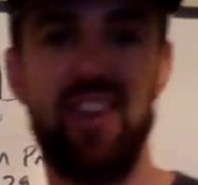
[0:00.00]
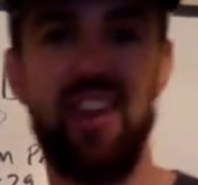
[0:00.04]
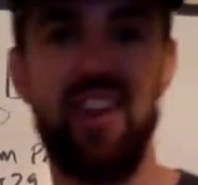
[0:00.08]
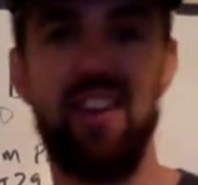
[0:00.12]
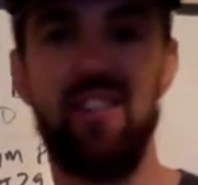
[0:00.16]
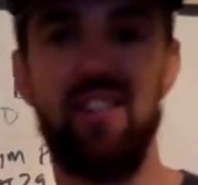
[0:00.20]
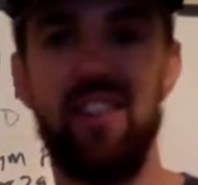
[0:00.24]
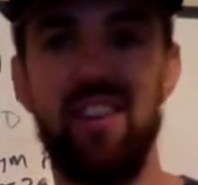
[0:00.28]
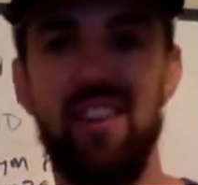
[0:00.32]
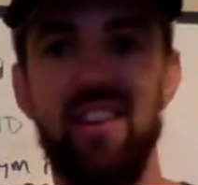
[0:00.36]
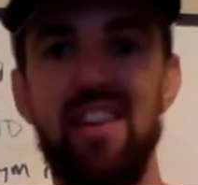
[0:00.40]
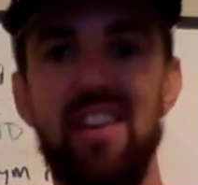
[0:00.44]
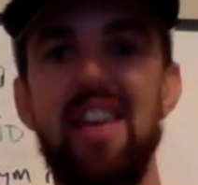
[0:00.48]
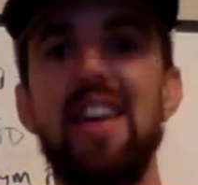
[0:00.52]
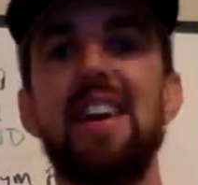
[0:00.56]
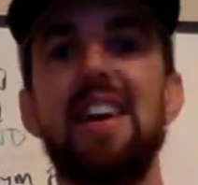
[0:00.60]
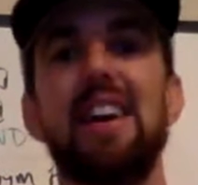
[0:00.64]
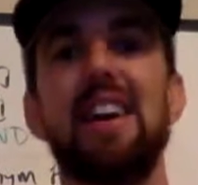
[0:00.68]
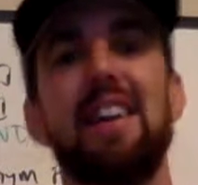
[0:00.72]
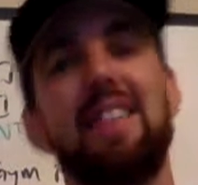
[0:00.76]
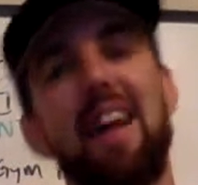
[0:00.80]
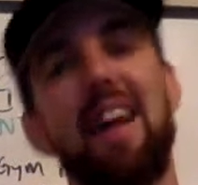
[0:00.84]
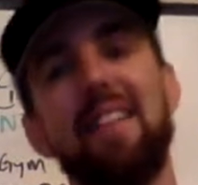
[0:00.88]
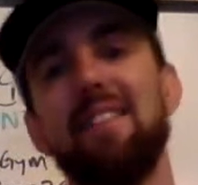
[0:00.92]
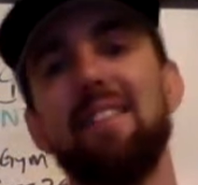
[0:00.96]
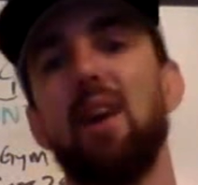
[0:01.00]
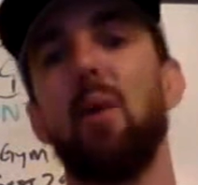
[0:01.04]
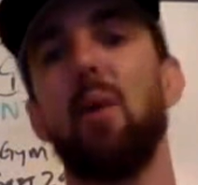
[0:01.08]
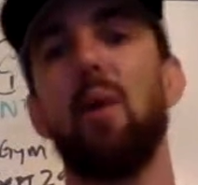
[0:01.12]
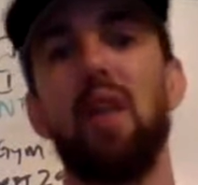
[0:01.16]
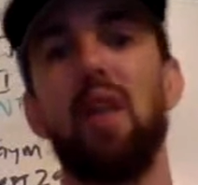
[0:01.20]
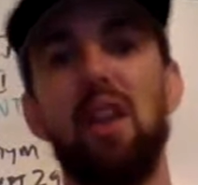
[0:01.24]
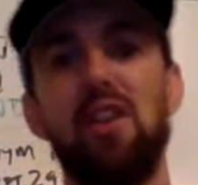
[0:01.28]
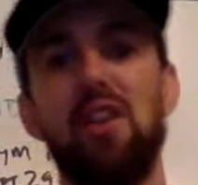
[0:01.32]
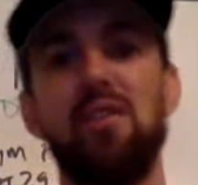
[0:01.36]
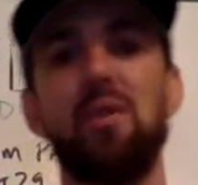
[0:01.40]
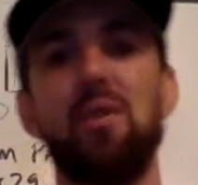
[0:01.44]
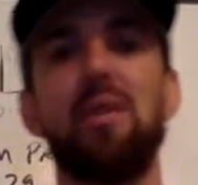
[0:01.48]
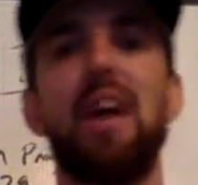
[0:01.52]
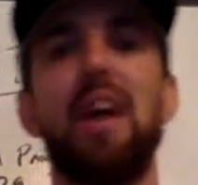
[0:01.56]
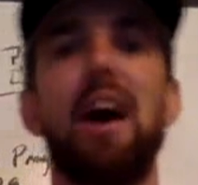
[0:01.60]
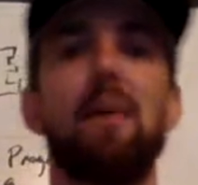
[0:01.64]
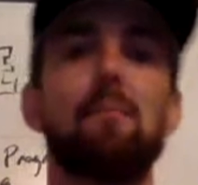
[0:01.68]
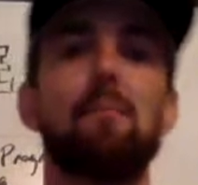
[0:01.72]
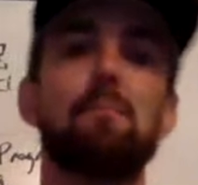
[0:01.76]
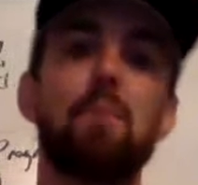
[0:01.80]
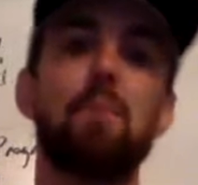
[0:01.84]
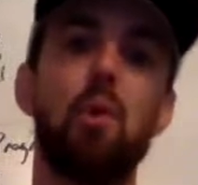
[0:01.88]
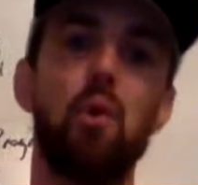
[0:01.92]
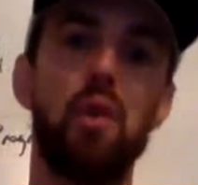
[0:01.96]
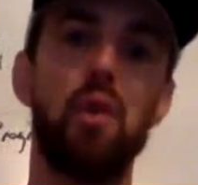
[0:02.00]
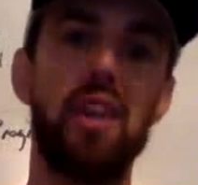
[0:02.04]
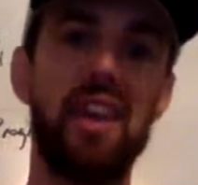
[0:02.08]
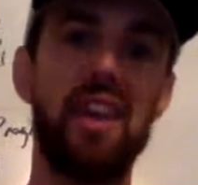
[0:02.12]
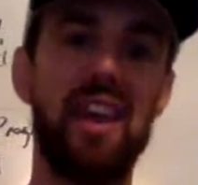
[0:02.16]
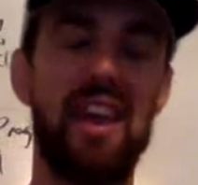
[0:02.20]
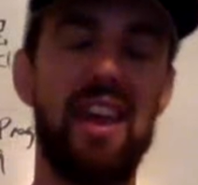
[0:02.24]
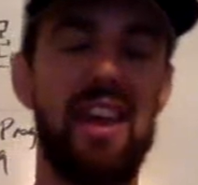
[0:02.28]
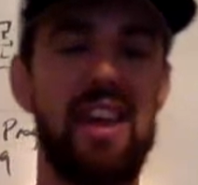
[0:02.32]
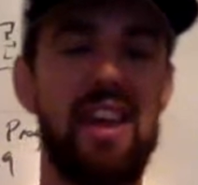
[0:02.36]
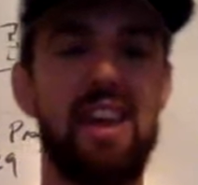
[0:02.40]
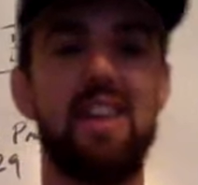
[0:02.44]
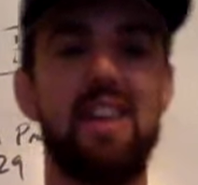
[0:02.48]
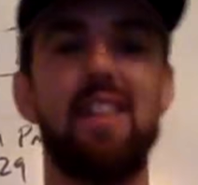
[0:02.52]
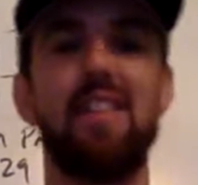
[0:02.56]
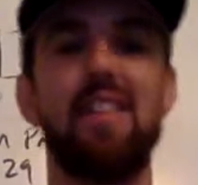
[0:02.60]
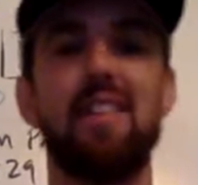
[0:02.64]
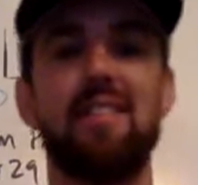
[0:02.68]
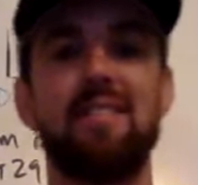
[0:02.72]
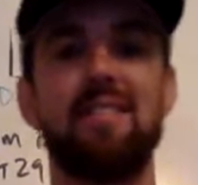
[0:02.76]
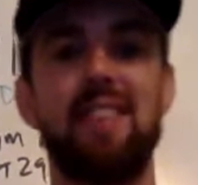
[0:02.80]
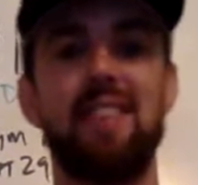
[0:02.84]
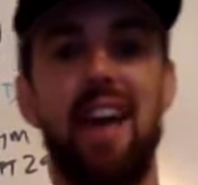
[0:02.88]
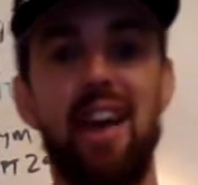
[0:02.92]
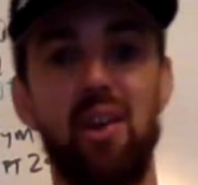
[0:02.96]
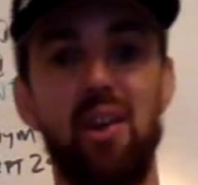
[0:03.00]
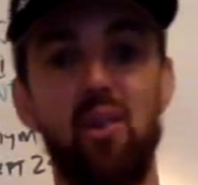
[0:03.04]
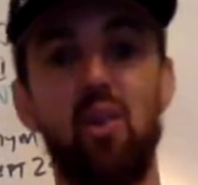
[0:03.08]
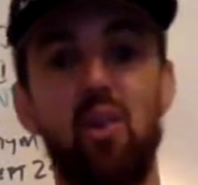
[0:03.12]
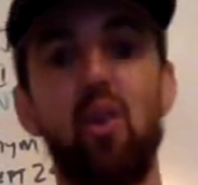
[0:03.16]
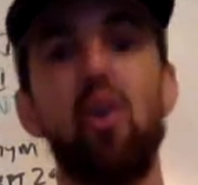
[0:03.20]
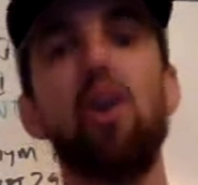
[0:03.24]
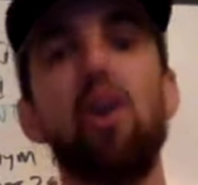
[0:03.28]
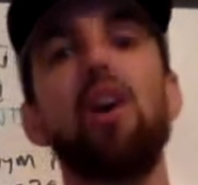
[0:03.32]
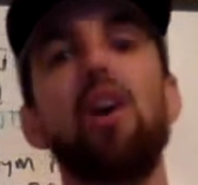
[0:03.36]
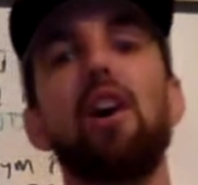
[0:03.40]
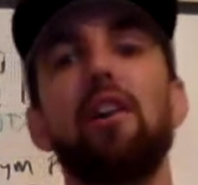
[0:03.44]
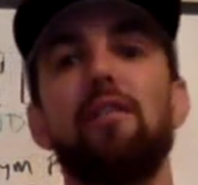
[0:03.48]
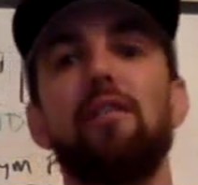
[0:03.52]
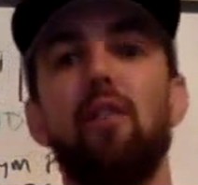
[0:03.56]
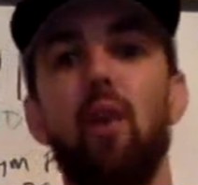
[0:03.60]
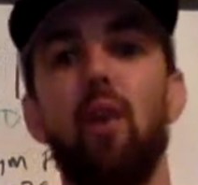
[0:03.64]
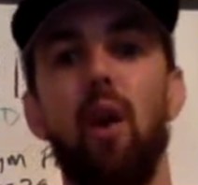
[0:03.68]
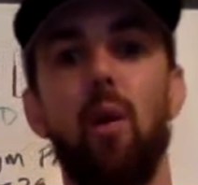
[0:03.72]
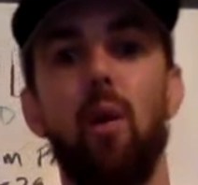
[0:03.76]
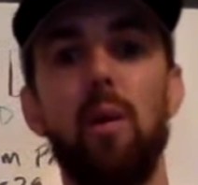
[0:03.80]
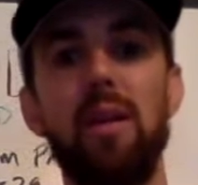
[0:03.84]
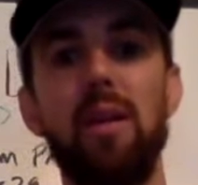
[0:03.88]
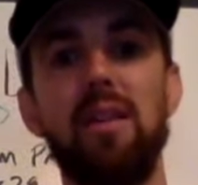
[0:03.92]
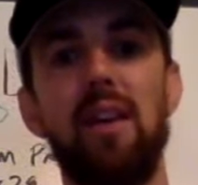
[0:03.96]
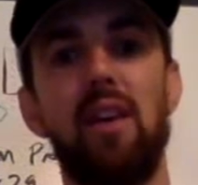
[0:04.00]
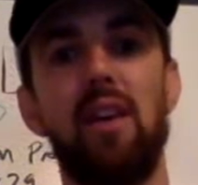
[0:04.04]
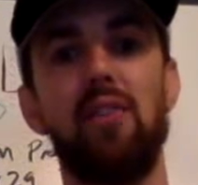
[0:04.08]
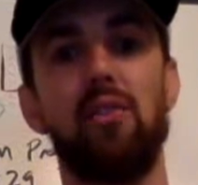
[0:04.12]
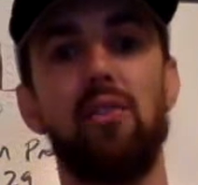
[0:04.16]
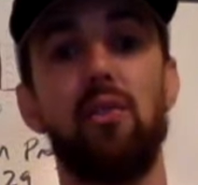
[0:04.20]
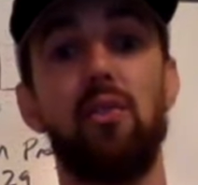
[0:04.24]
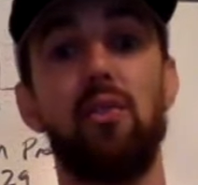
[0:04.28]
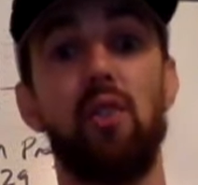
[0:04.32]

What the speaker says: of it. And that's how we're going to do that, building into this cycle for our retesters.